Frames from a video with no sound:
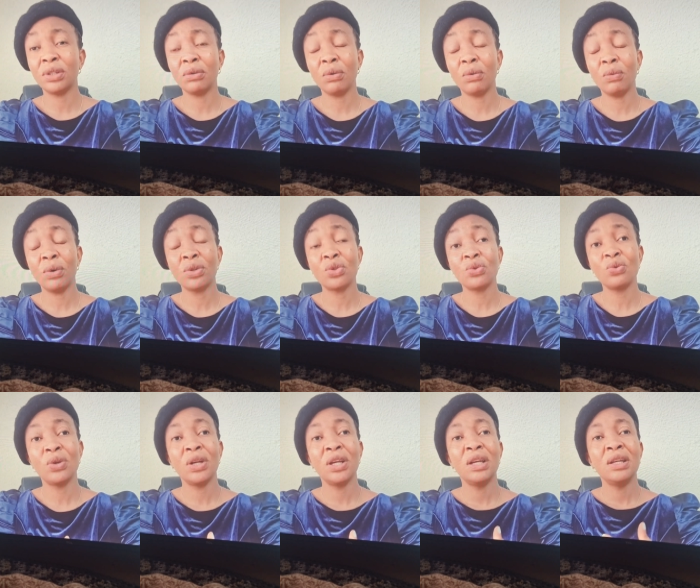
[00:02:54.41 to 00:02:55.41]
They will want
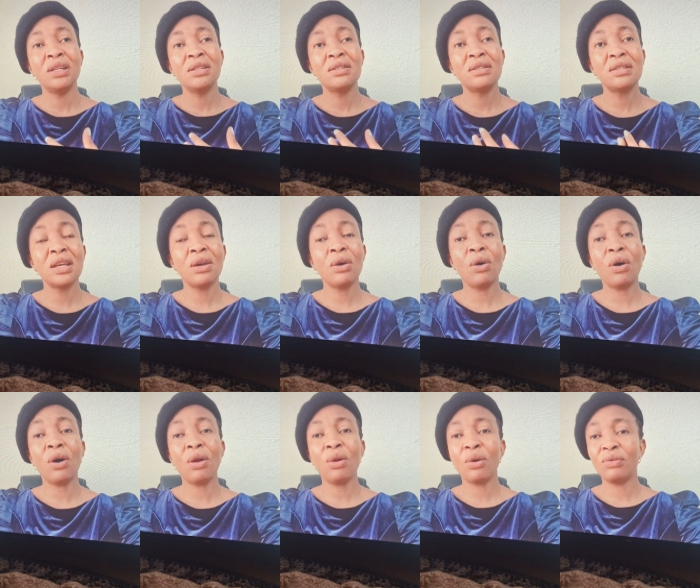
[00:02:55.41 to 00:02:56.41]
to say
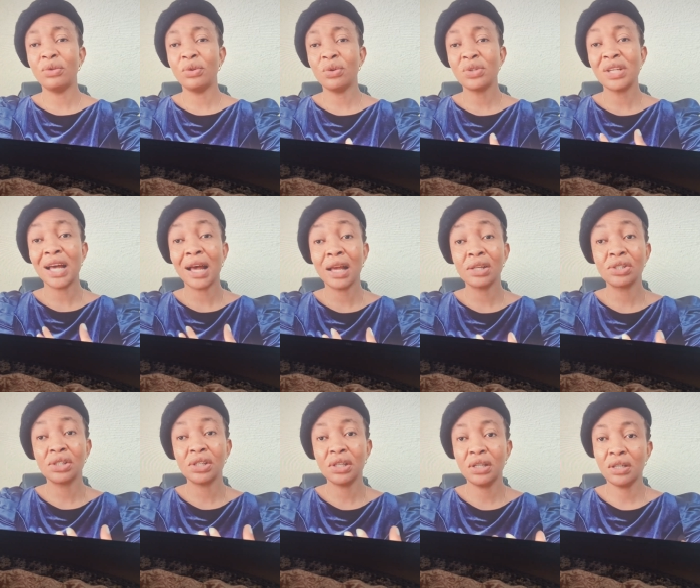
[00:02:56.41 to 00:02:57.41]
all of those harsh
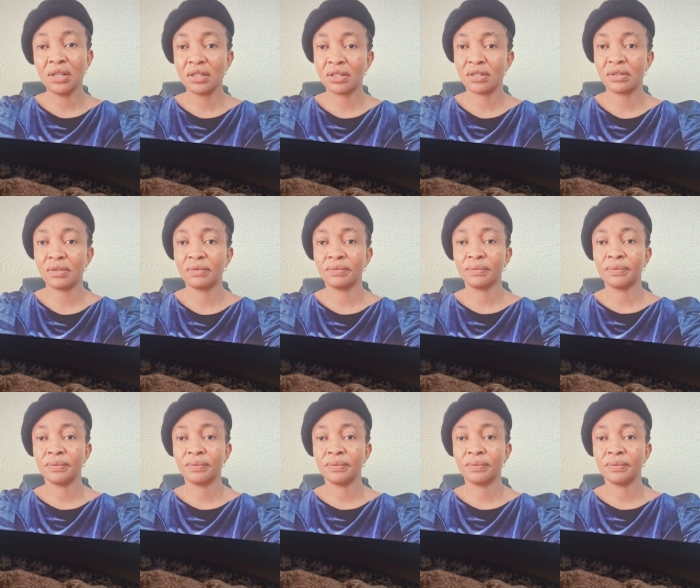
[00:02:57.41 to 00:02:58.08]
things